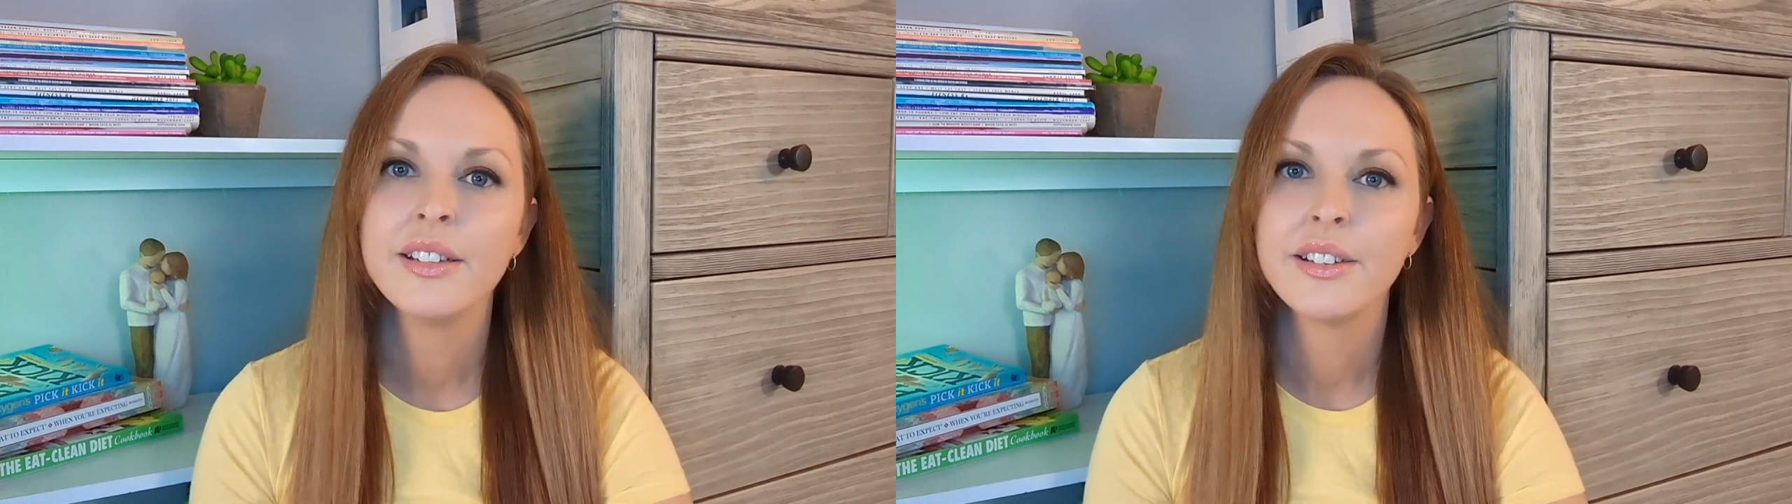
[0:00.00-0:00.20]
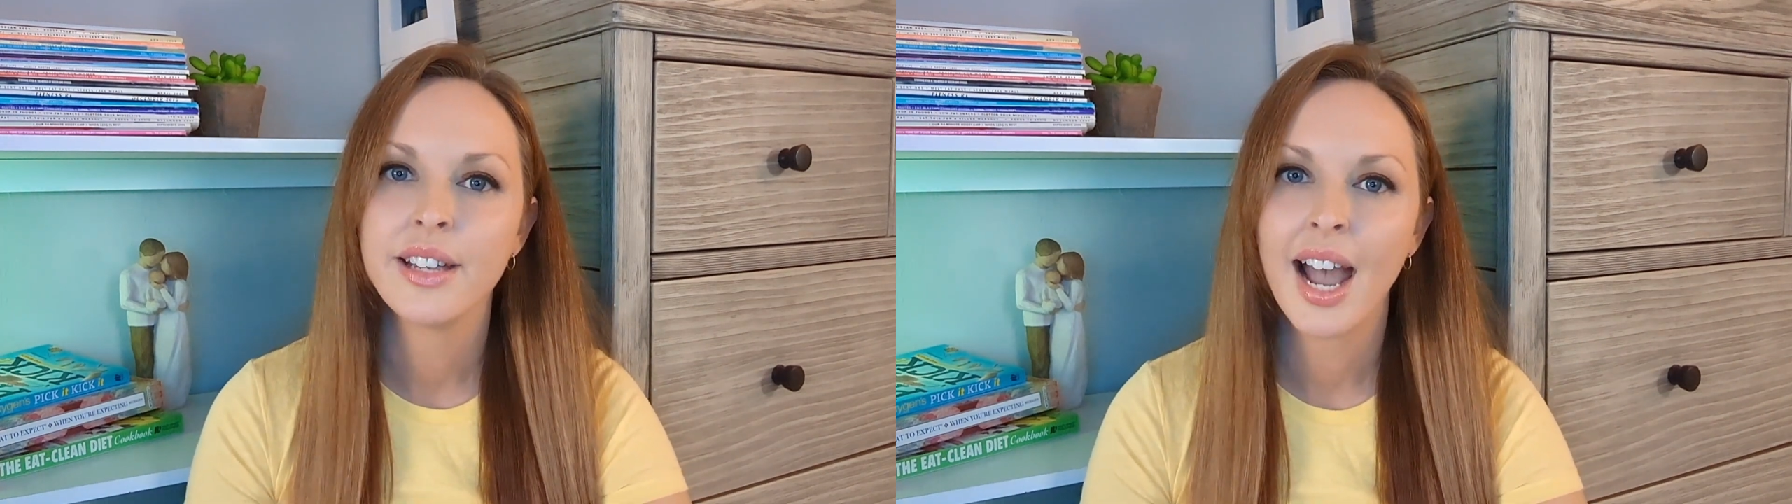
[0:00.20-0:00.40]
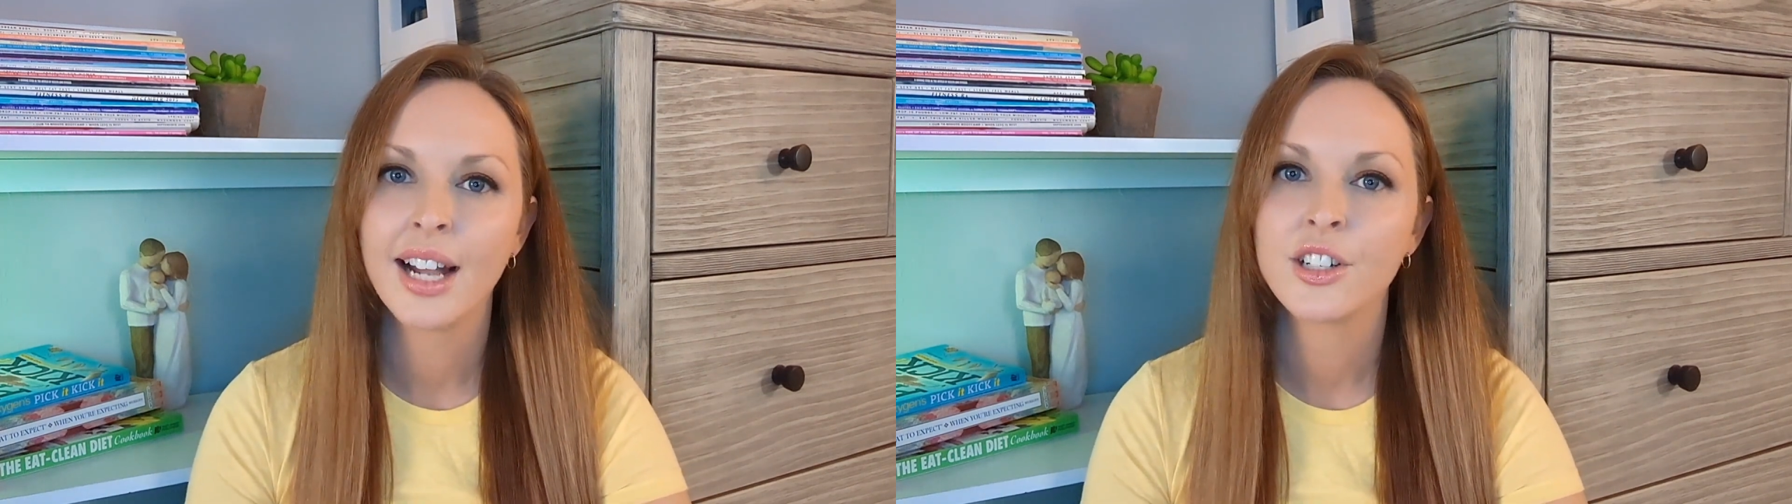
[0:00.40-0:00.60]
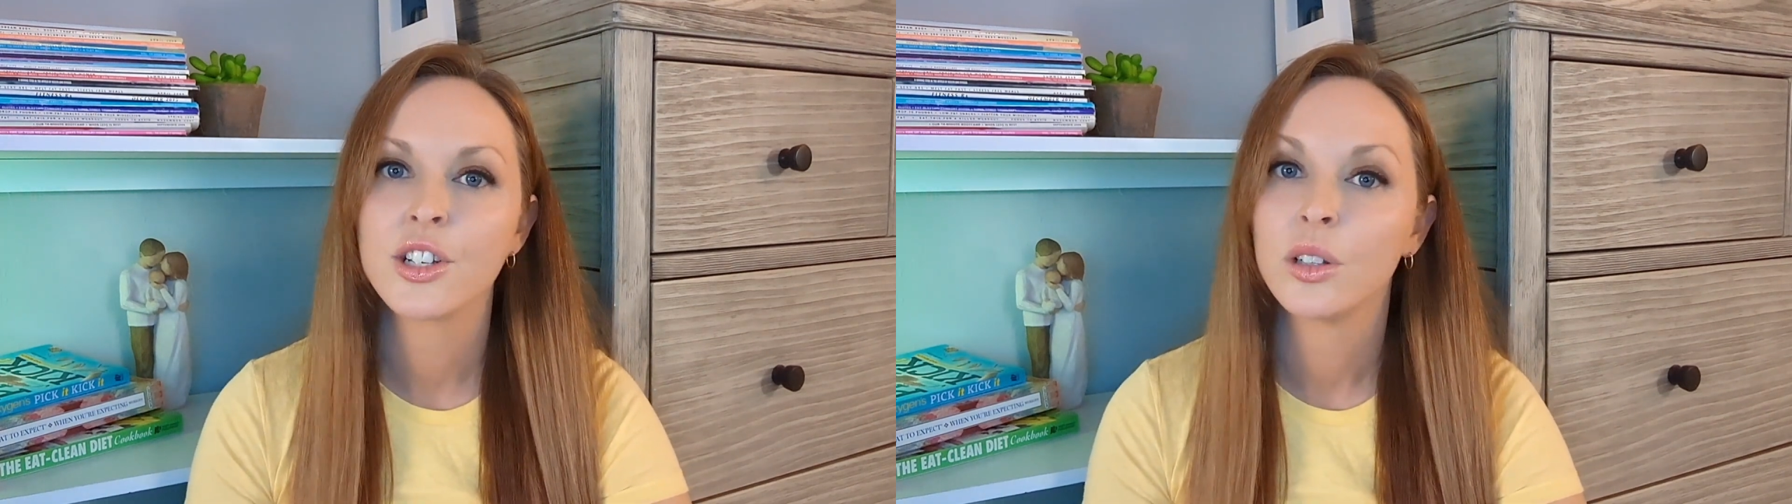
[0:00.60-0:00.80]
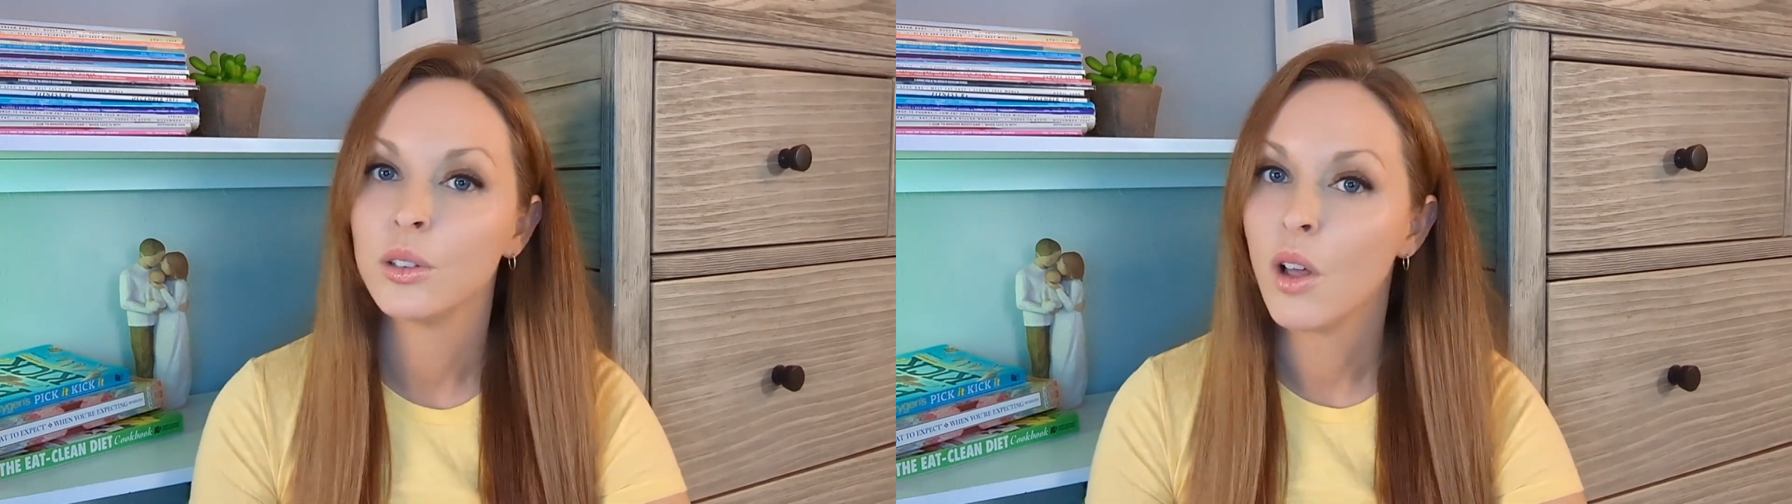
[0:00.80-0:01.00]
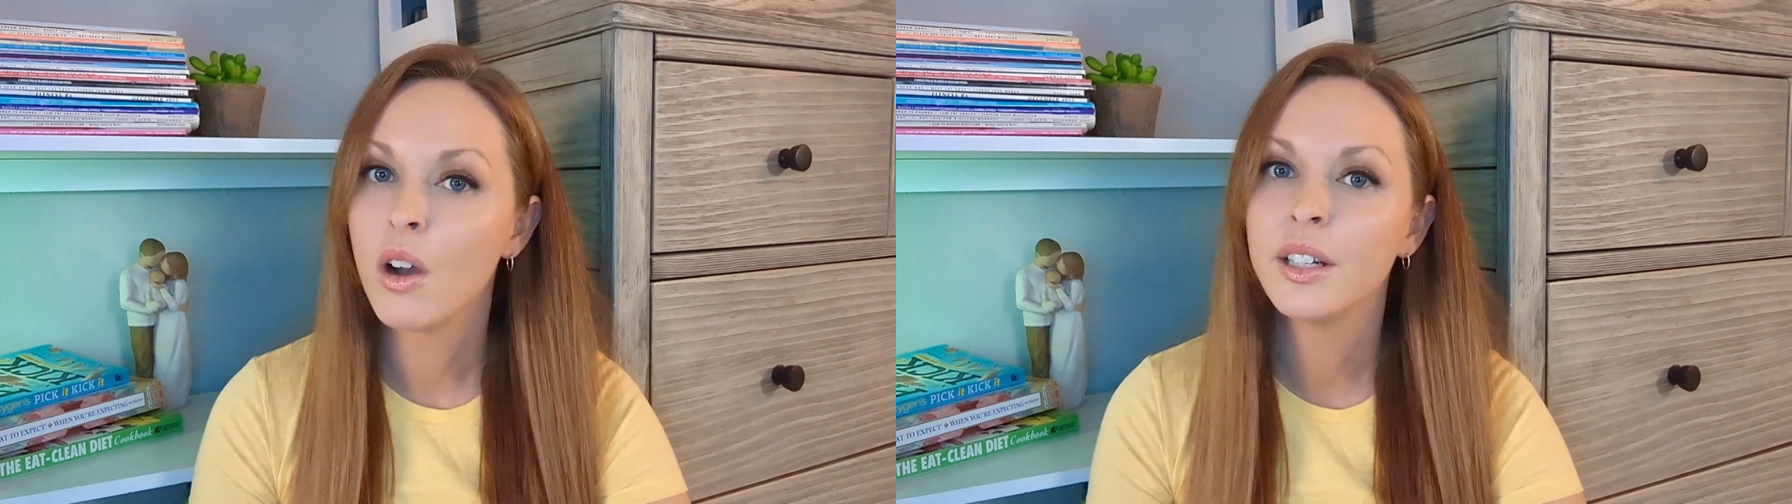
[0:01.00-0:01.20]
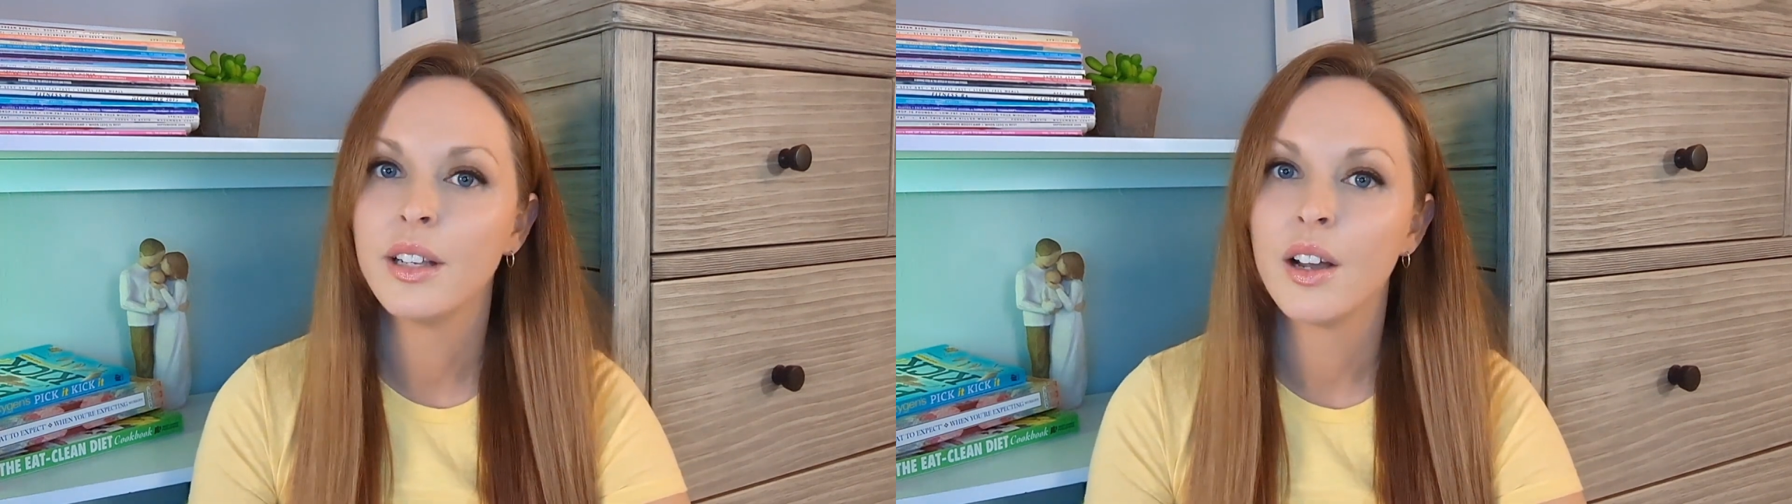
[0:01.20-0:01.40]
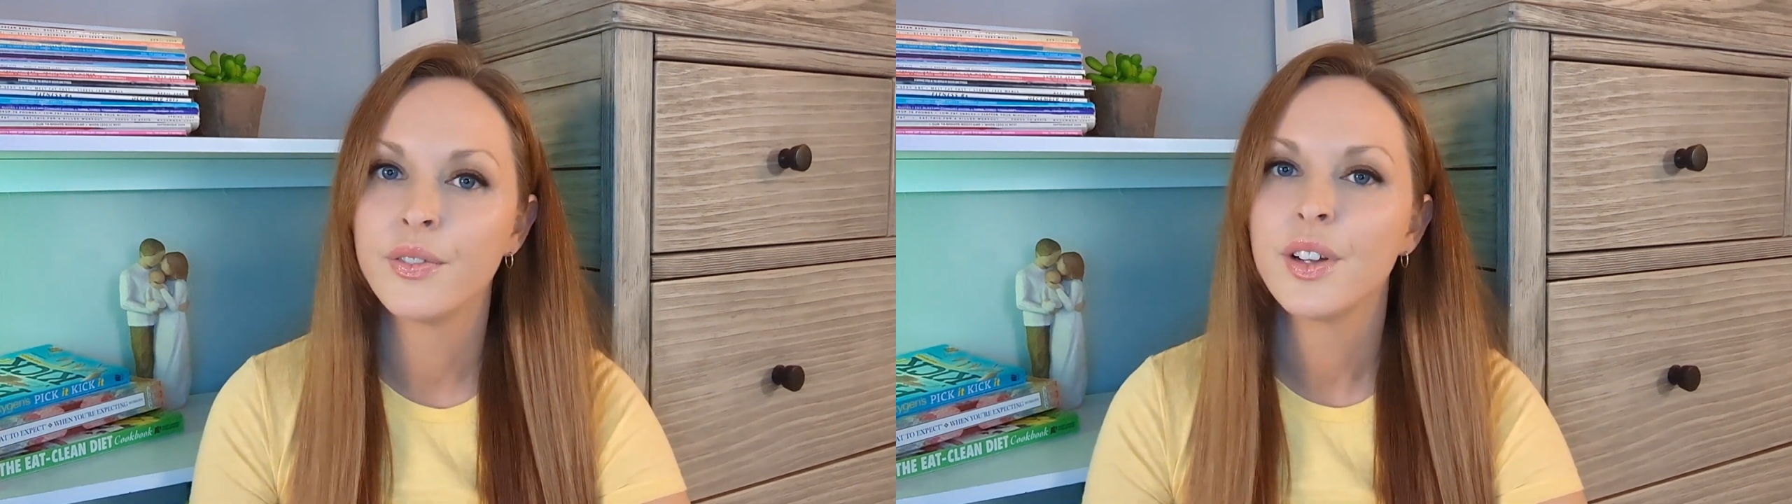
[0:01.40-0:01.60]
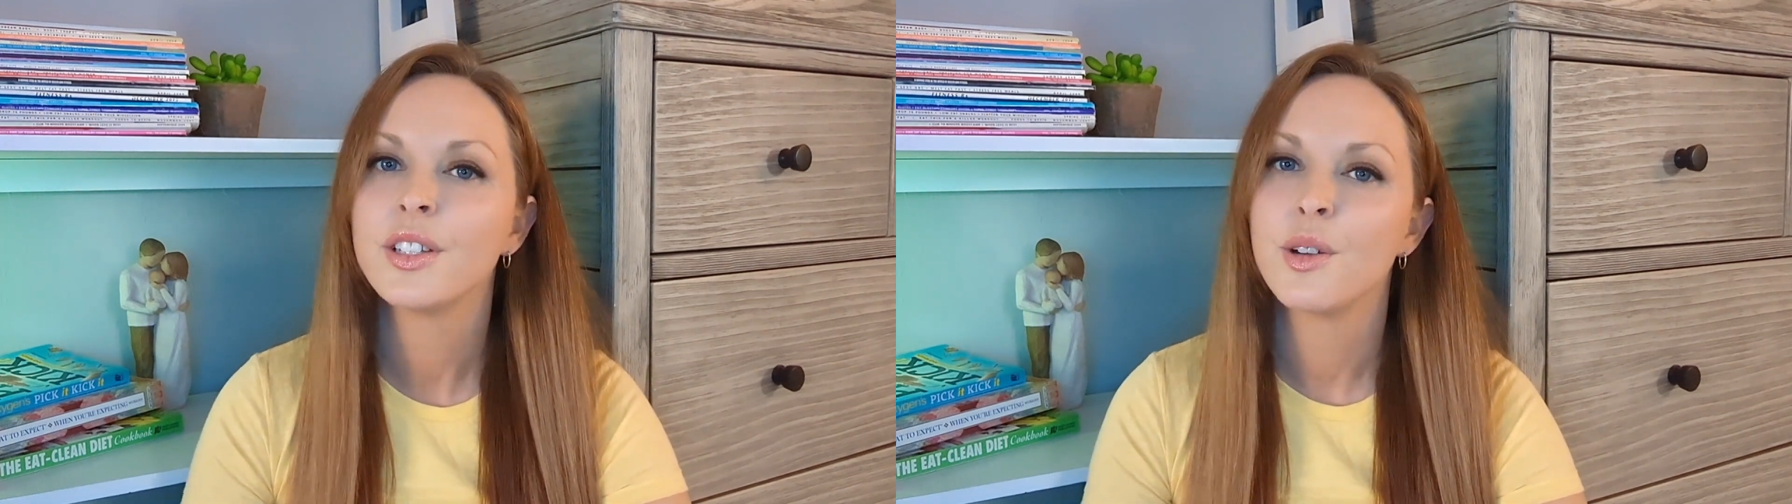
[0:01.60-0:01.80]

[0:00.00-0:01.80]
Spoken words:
detached long enough